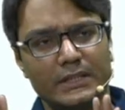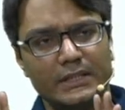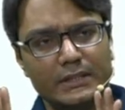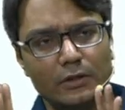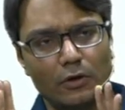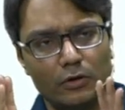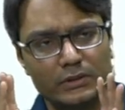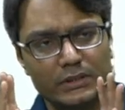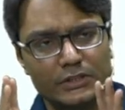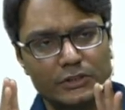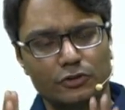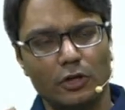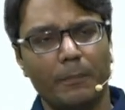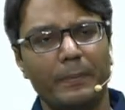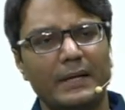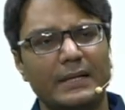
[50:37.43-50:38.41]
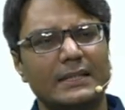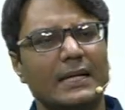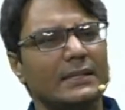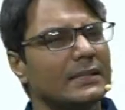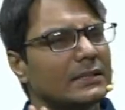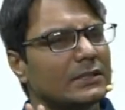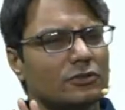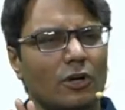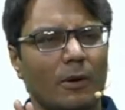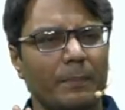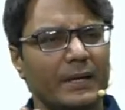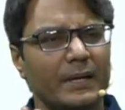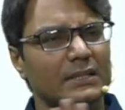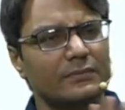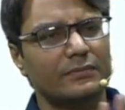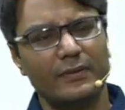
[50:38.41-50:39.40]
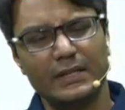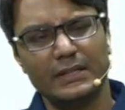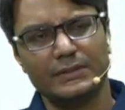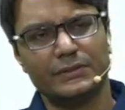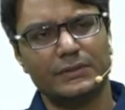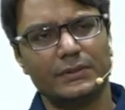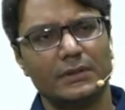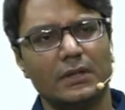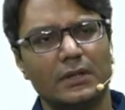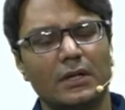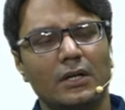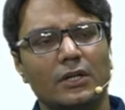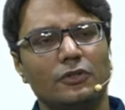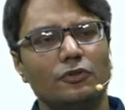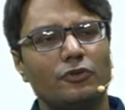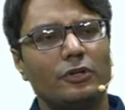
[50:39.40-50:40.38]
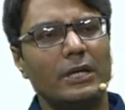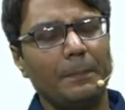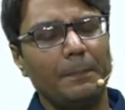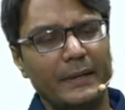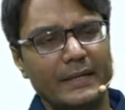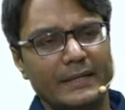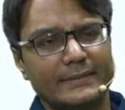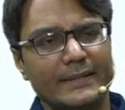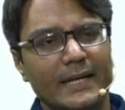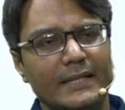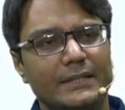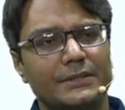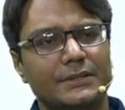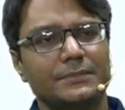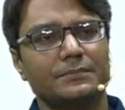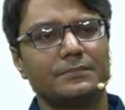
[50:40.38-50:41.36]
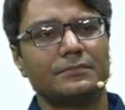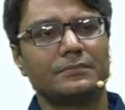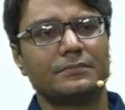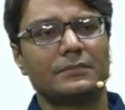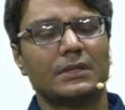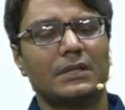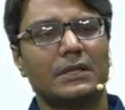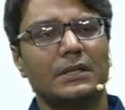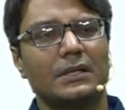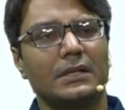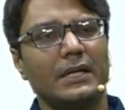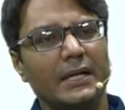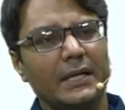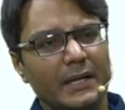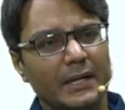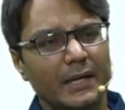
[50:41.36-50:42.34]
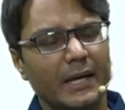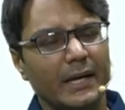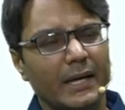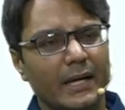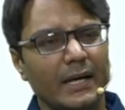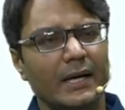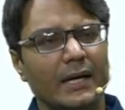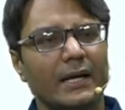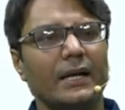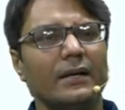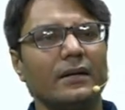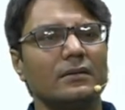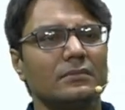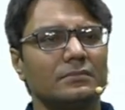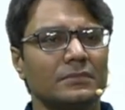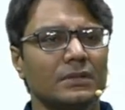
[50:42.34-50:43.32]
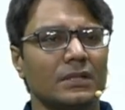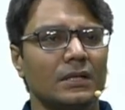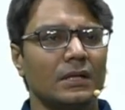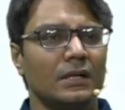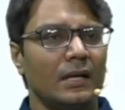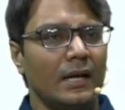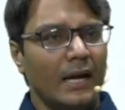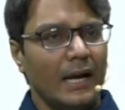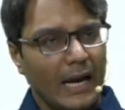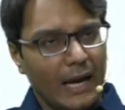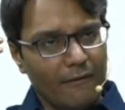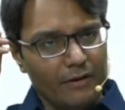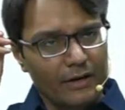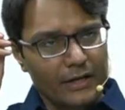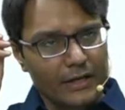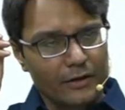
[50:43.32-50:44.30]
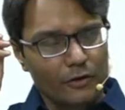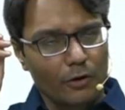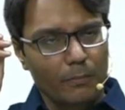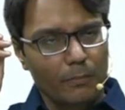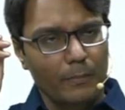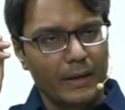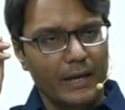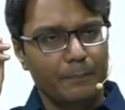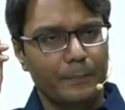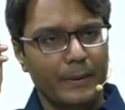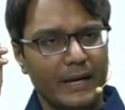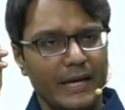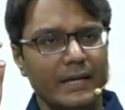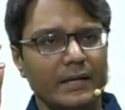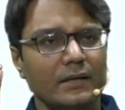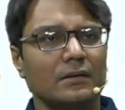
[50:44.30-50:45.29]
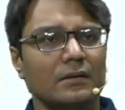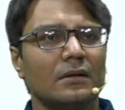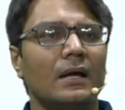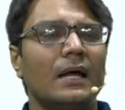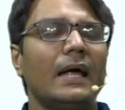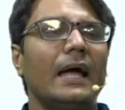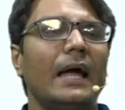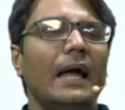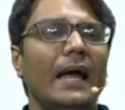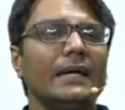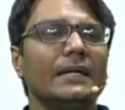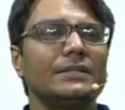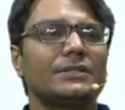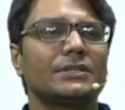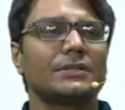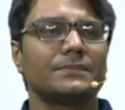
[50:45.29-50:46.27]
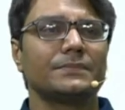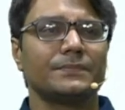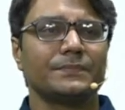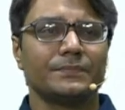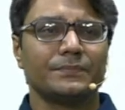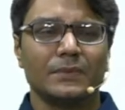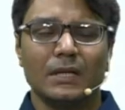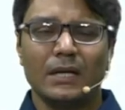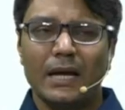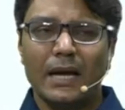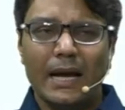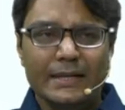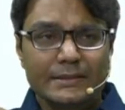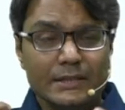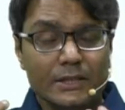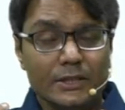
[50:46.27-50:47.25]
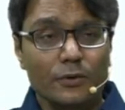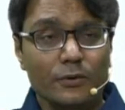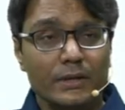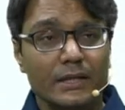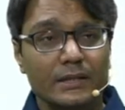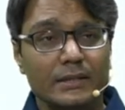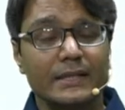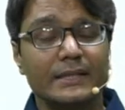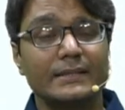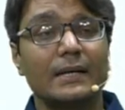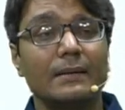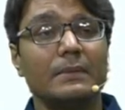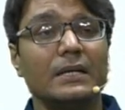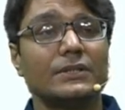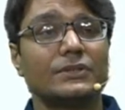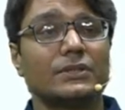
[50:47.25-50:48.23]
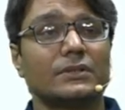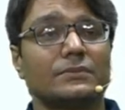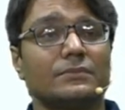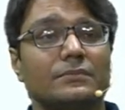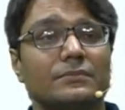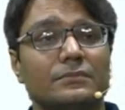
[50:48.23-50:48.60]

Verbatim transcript: on this topic, then this topic is finished. You keep it aside. Read it again and again. Have it in your brain and execute in the examination.